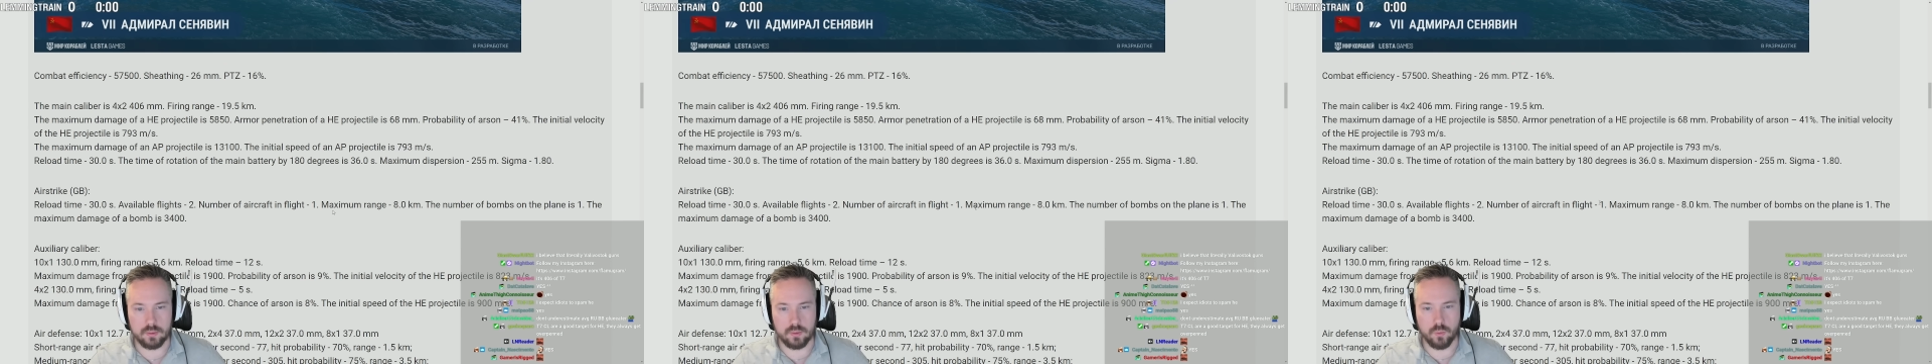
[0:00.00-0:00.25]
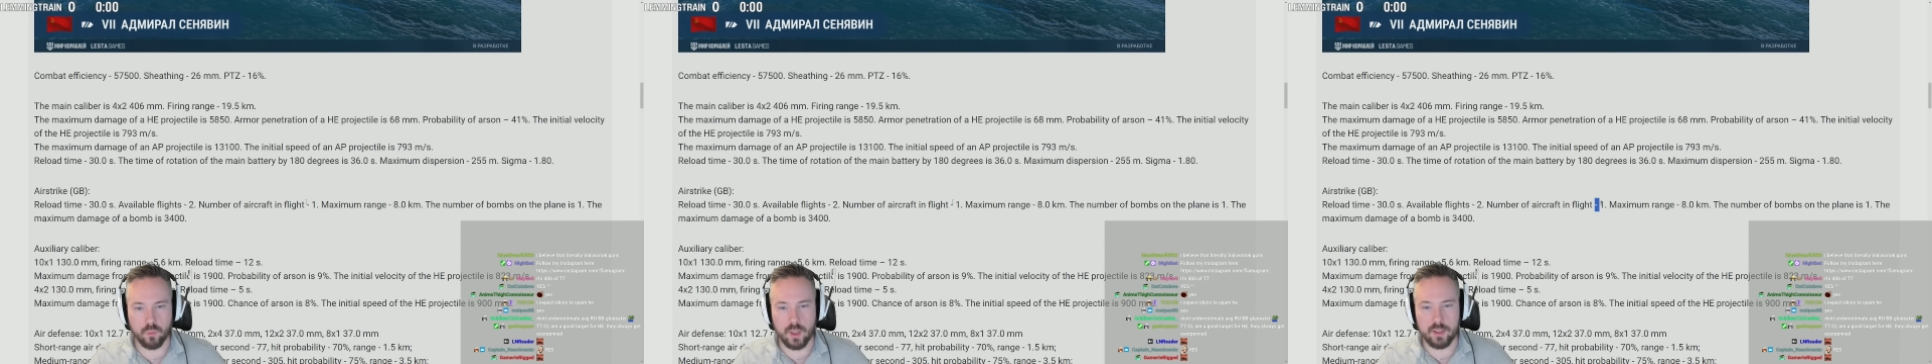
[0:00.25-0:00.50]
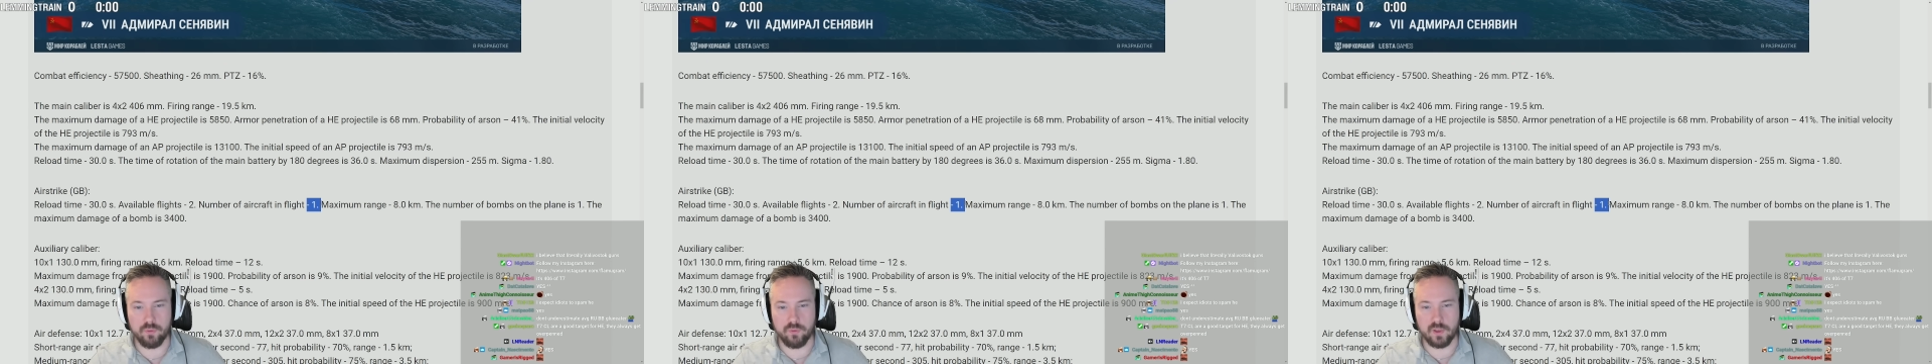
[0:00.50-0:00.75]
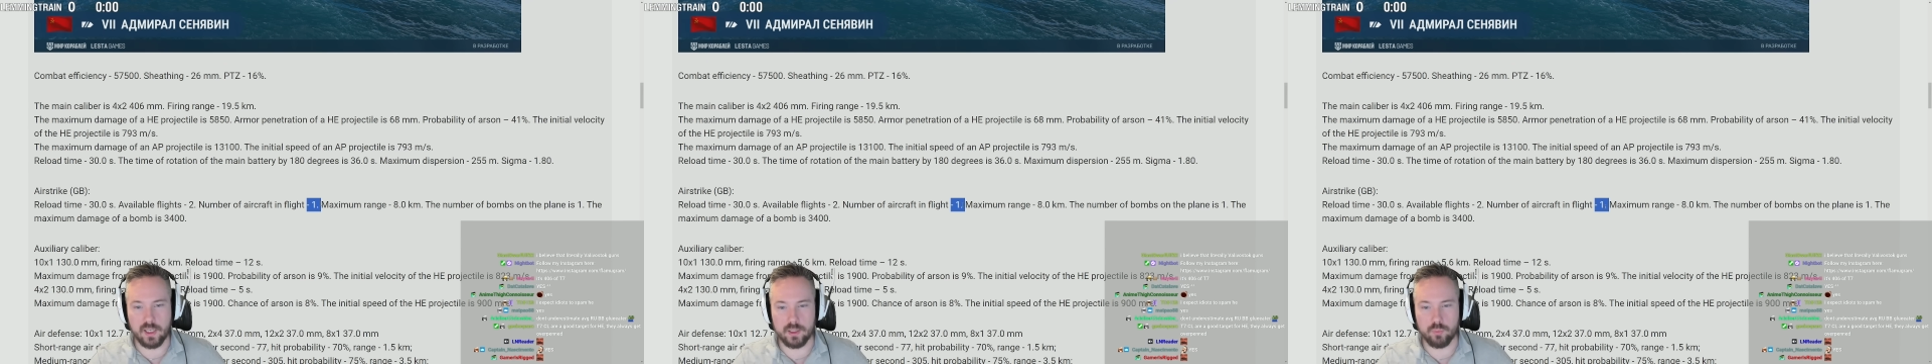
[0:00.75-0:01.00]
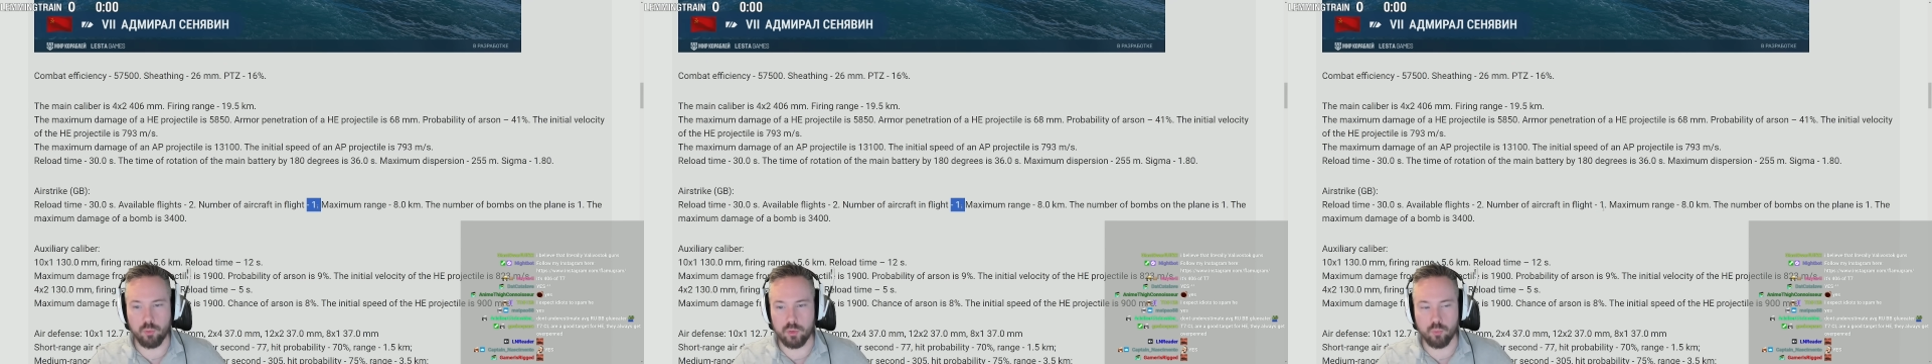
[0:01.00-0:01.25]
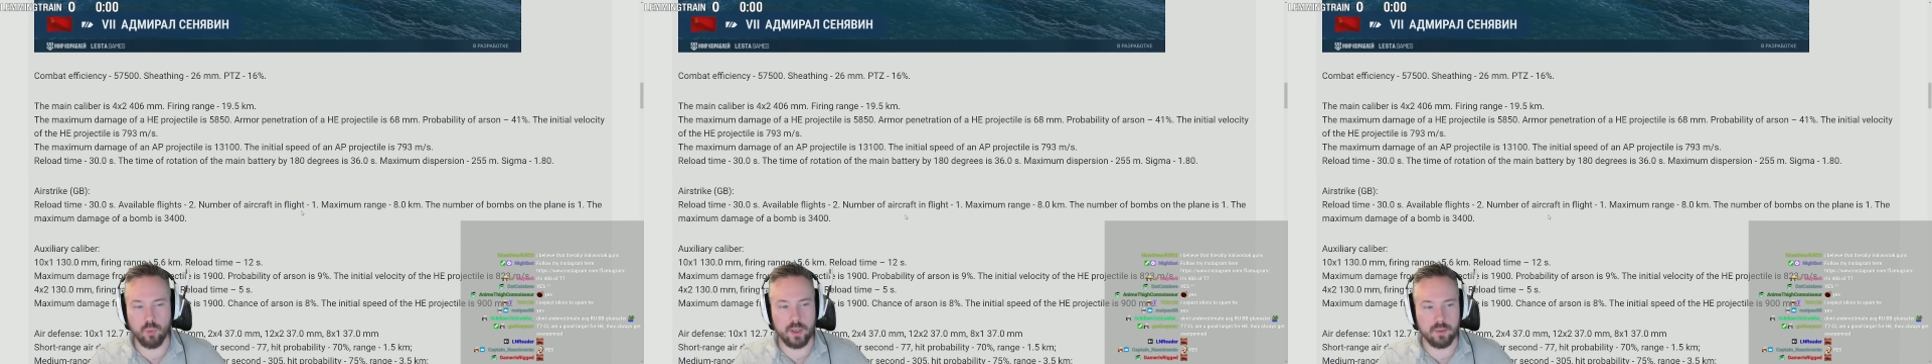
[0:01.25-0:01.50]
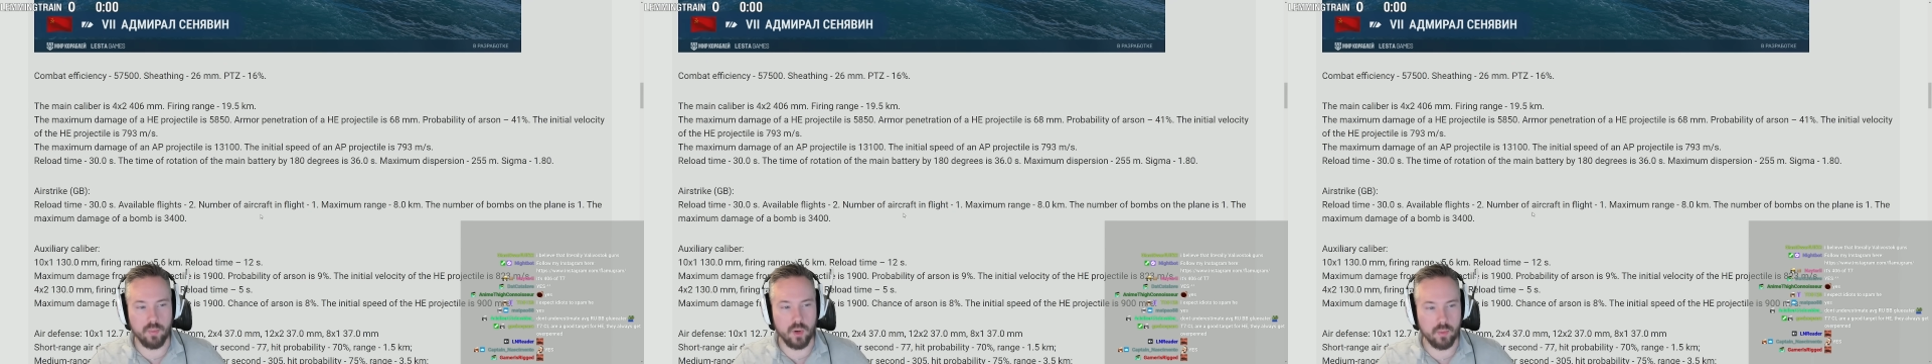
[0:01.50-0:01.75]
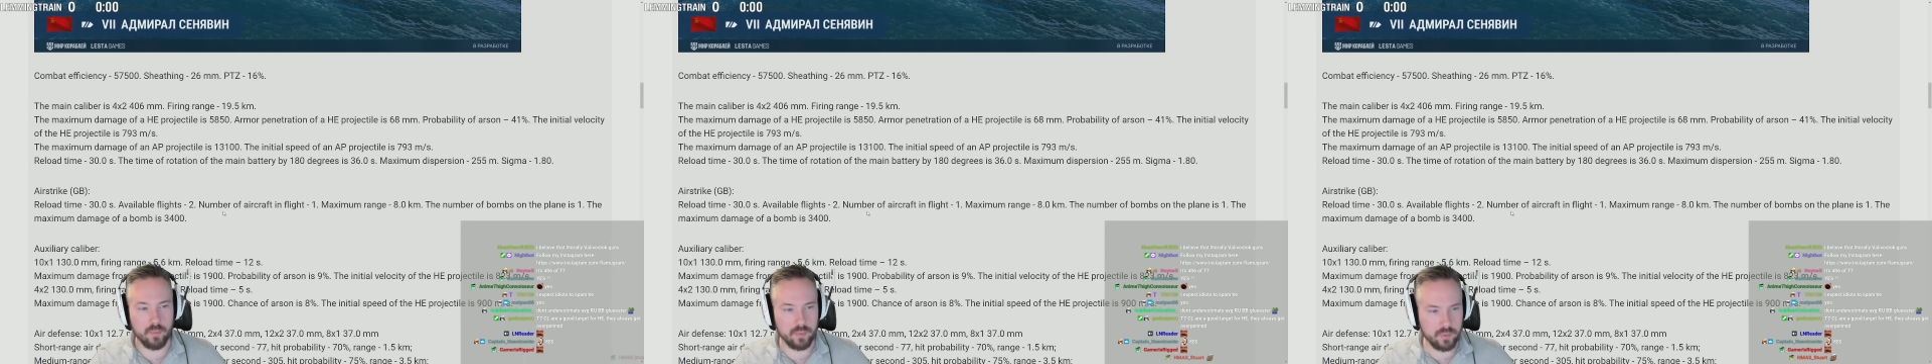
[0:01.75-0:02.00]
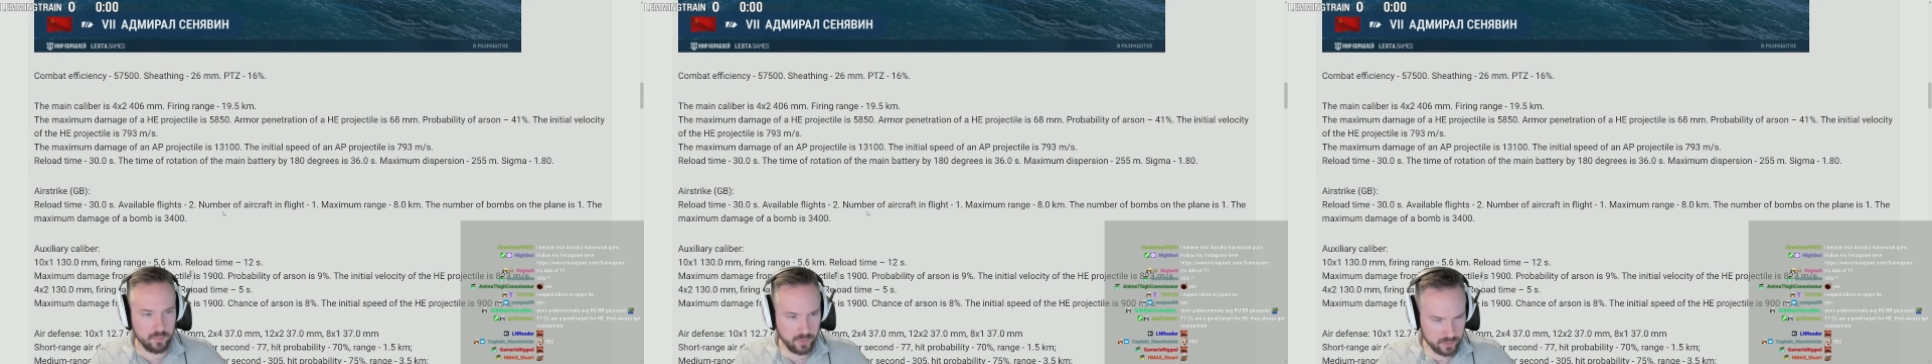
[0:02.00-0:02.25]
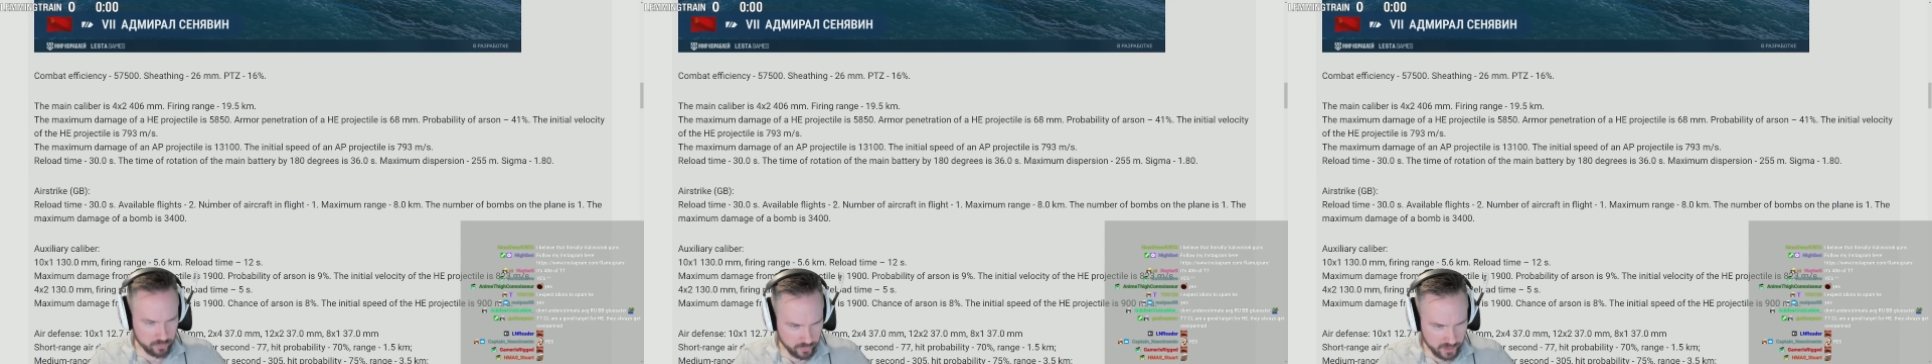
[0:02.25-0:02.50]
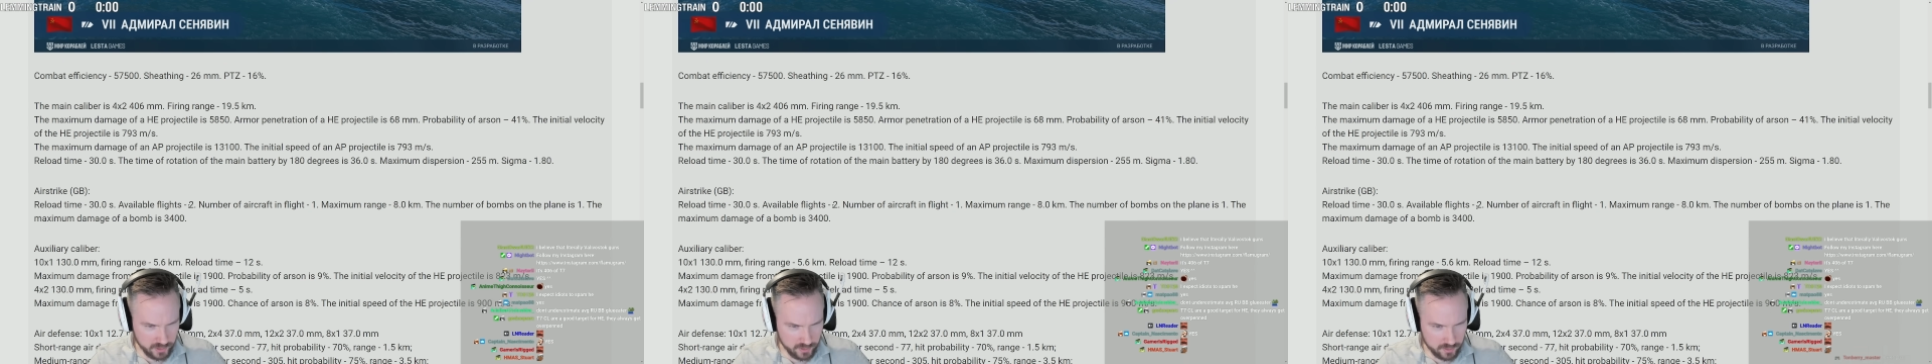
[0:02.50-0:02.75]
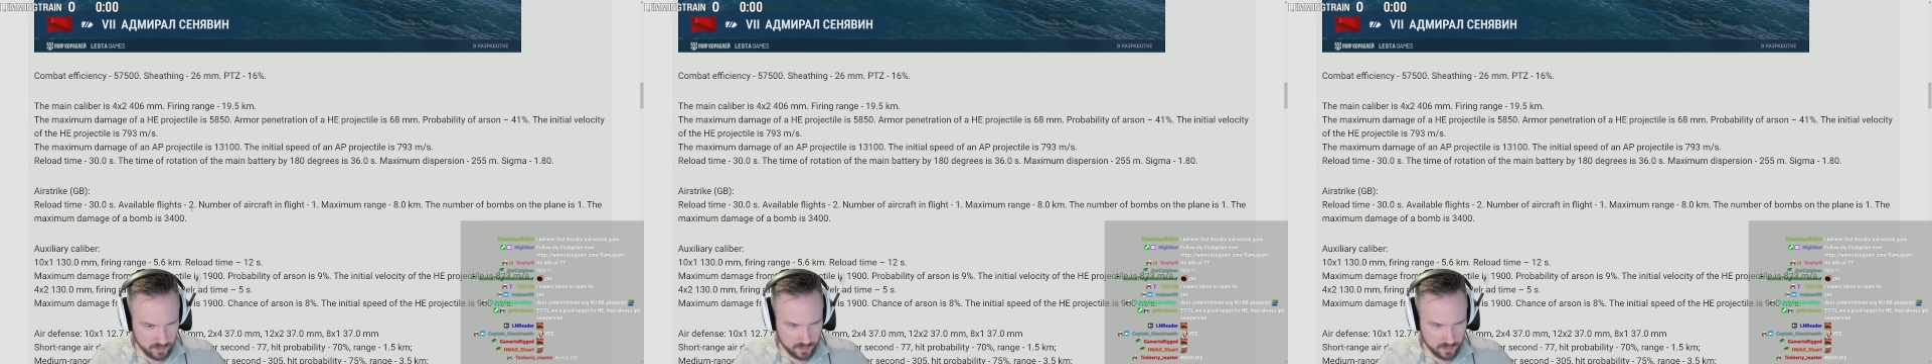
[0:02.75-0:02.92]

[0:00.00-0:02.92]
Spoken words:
1 flight with 1 bomb. Wait, really?